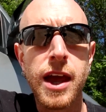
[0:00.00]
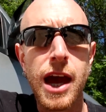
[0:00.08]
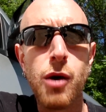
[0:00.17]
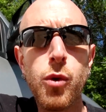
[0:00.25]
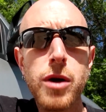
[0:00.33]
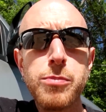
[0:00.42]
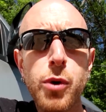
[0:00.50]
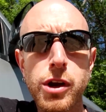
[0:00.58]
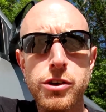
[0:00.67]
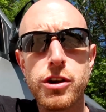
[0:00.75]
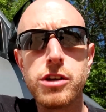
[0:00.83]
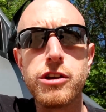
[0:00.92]
At one
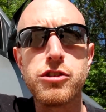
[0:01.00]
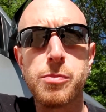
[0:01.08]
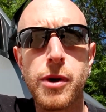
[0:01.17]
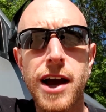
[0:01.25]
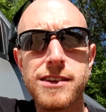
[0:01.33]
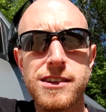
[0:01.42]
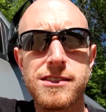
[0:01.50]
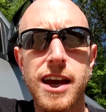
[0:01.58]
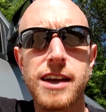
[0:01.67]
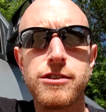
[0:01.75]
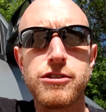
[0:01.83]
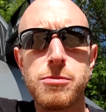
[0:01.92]
point during this process,
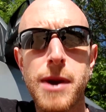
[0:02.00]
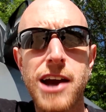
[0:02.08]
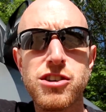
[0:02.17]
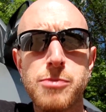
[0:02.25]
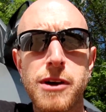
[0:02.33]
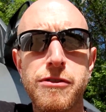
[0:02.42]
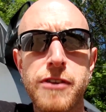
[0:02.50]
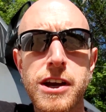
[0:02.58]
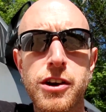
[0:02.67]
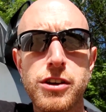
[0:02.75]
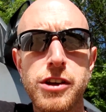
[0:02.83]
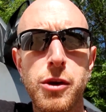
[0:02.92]
I had smashed my
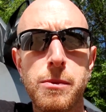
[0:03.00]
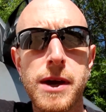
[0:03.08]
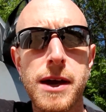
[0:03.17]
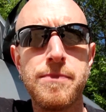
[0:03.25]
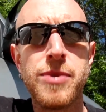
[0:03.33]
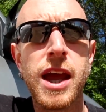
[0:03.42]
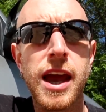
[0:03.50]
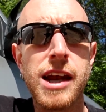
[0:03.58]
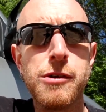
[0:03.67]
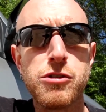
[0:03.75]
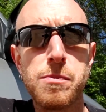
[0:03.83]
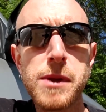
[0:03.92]
finger a little bit
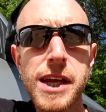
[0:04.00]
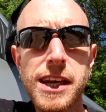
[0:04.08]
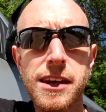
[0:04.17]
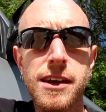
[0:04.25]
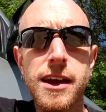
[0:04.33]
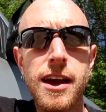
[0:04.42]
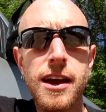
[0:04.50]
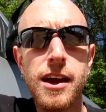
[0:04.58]
and it was bleeding.